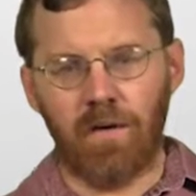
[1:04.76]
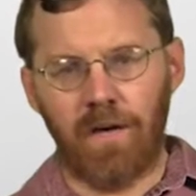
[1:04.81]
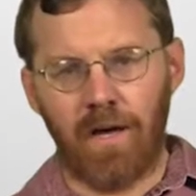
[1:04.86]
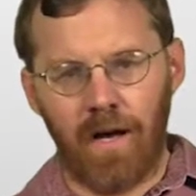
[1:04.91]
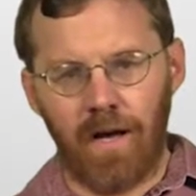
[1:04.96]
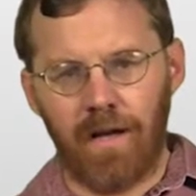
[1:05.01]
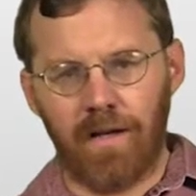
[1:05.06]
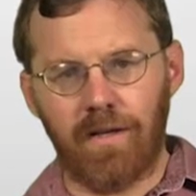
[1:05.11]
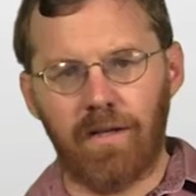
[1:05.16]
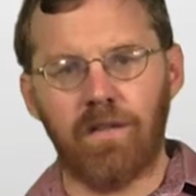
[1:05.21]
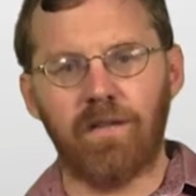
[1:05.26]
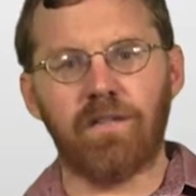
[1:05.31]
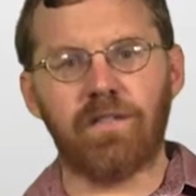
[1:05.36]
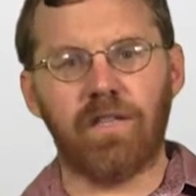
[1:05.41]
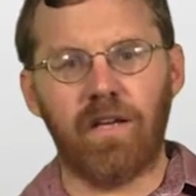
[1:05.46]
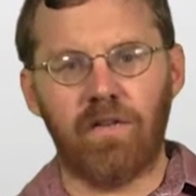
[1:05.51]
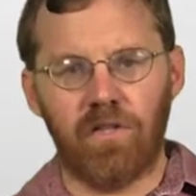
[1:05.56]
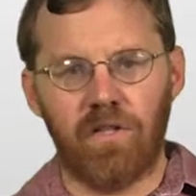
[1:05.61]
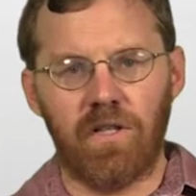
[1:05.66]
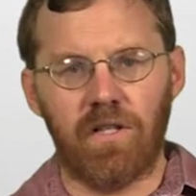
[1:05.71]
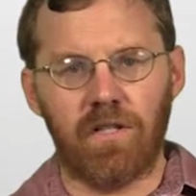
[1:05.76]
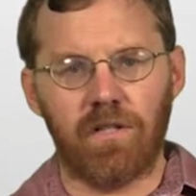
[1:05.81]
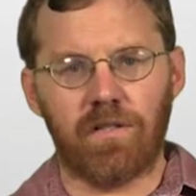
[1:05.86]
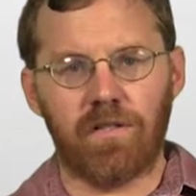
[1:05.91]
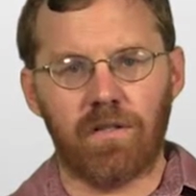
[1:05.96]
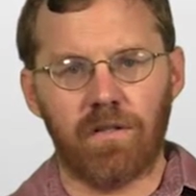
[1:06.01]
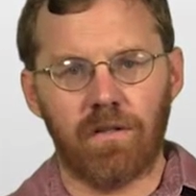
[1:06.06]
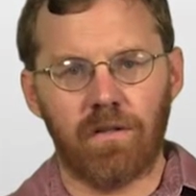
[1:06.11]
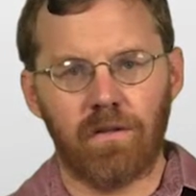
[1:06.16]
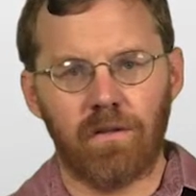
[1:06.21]
or not in the
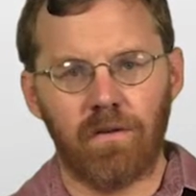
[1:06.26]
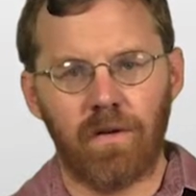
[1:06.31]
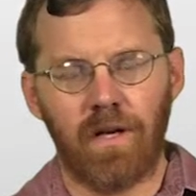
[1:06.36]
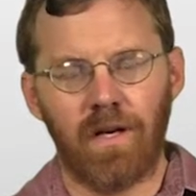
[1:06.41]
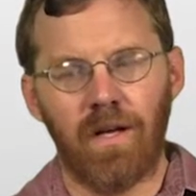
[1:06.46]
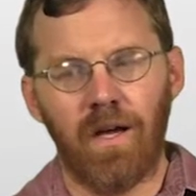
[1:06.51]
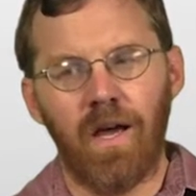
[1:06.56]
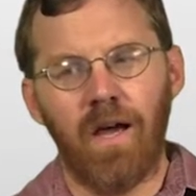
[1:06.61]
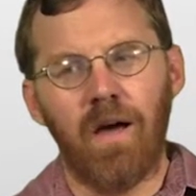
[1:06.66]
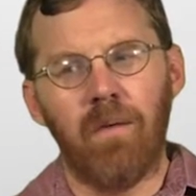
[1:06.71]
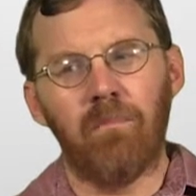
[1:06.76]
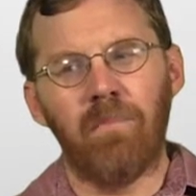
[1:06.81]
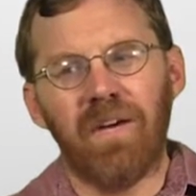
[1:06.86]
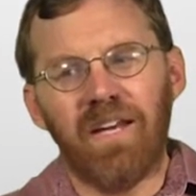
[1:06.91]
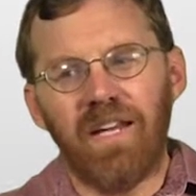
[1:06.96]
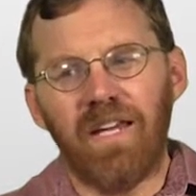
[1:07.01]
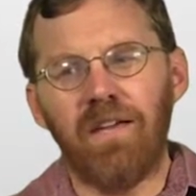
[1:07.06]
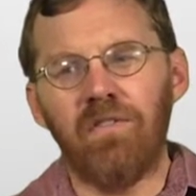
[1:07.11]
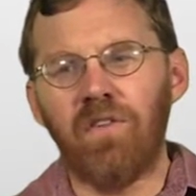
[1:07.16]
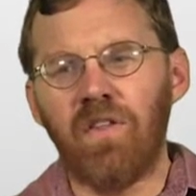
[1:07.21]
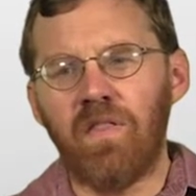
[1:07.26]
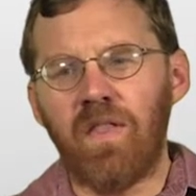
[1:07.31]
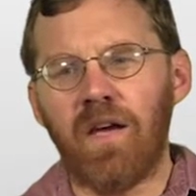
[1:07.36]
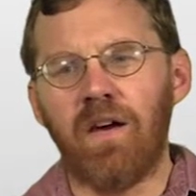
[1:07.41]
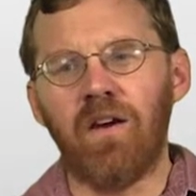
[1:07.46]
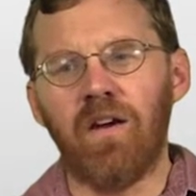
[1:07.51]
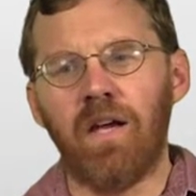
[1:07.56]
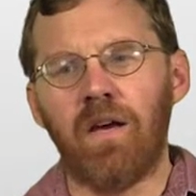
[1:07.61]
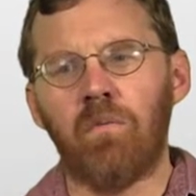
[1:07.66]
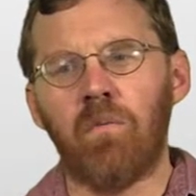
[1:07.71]
70s, right? But even
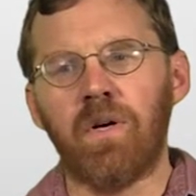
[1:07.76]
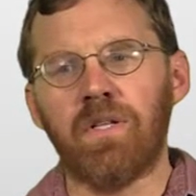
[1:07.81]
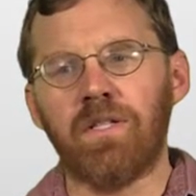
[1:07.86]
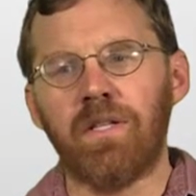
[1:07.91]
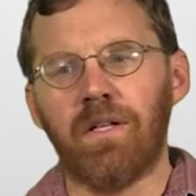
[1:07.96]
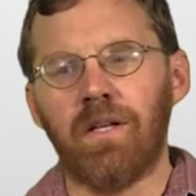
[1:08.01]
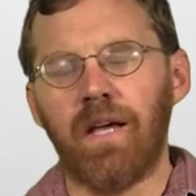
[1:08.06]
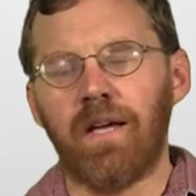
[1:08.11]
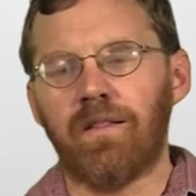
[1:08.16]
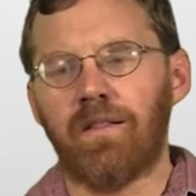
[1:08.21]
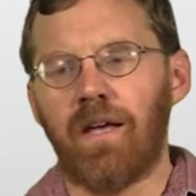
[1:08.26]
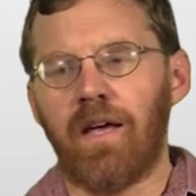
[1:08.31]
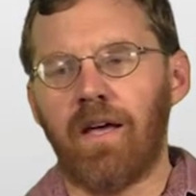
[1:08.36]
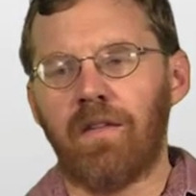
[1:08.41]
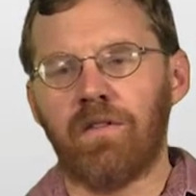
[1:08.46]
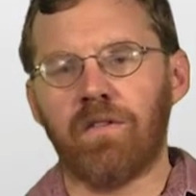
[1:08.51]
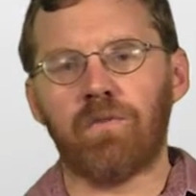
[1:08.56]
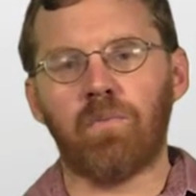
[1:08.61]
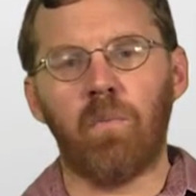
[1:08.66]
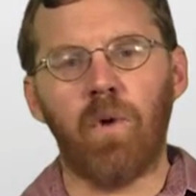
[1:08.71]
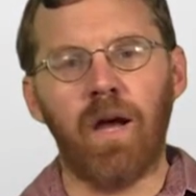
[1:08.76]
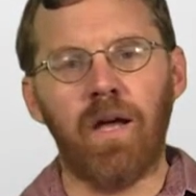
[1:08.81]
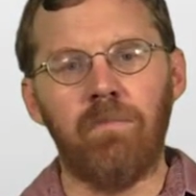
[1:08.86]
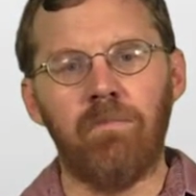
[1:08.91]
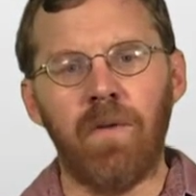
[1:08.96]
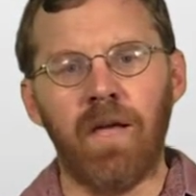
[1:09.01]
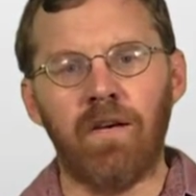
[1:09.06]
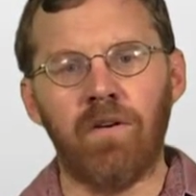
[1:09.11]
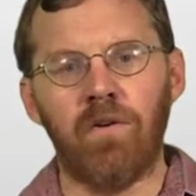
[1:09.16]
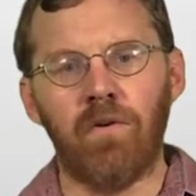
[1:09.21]
there, it wasn't like they had this
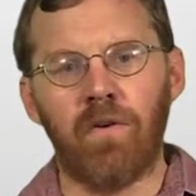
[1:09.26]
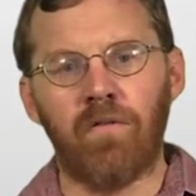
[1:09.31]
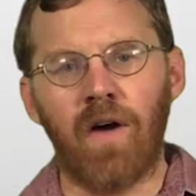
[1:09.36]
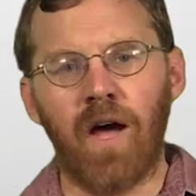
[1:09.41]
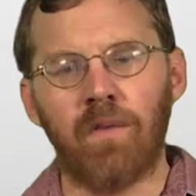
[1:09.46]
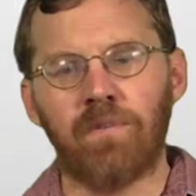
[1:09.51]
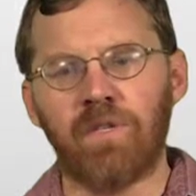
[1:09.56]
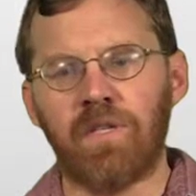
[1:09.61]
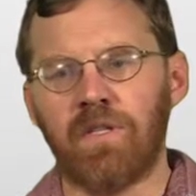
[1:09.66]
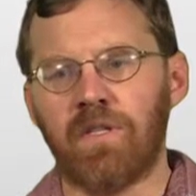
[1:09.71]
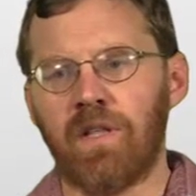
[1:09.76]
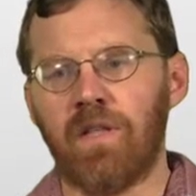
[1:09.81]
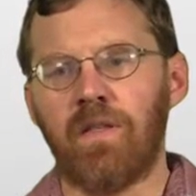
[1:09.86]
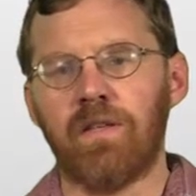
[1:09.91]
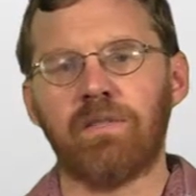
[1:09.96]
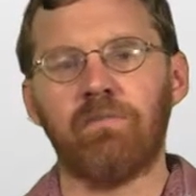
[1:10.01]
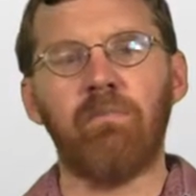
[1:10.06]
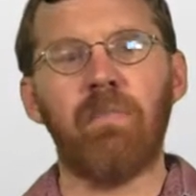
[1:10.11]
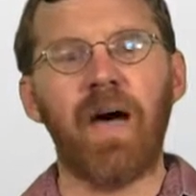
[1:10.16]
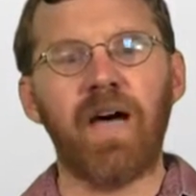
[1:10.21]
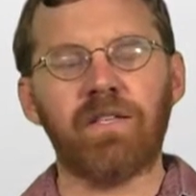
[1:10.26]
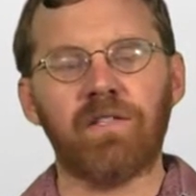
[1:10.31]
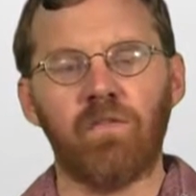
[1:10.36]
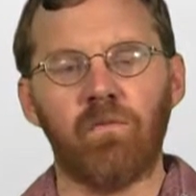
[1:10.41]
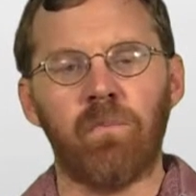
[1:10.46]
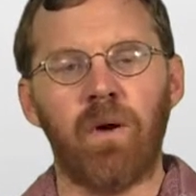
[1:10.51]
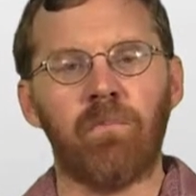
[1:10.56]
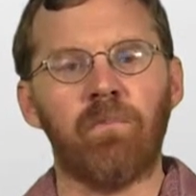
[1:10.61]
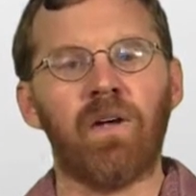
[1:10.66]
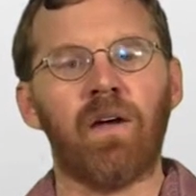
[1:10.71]
wide menu of options and this
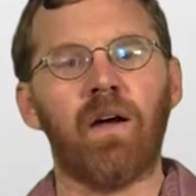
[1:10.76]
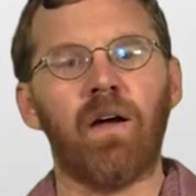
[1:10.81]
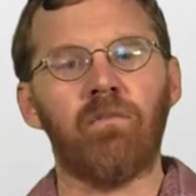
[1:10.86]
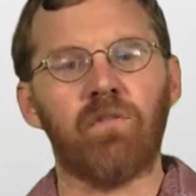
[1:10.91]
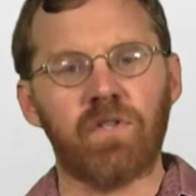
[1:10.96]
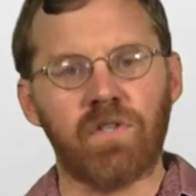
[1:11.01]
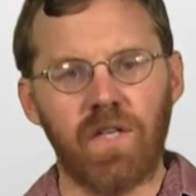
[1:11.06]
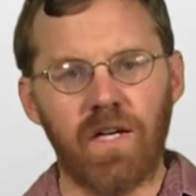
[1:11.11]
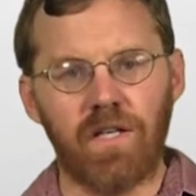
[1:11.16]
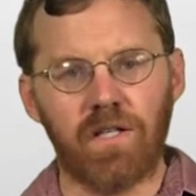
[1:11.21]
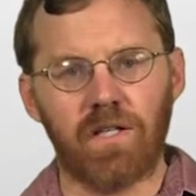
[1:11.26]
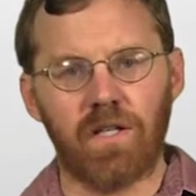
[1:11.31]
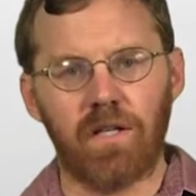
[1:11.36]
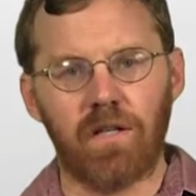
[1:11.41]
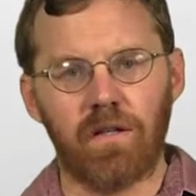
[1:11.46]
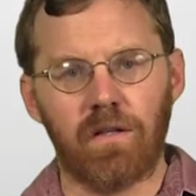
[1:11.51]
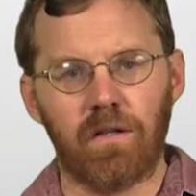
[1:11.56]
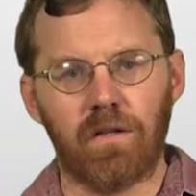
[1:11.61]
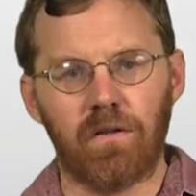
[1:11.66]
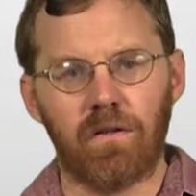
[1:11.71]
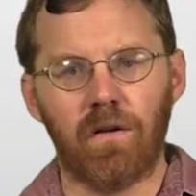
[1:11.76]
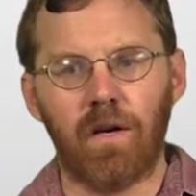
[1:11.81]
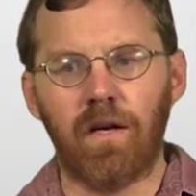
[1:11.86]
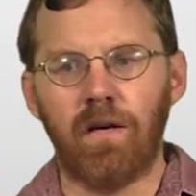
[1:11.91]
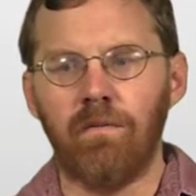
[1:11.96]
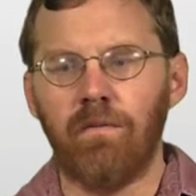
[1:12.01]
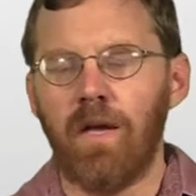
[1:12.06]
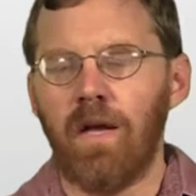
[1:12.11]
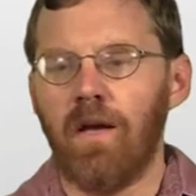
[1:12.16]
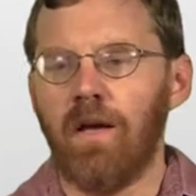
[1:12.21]
massive public conversation, right?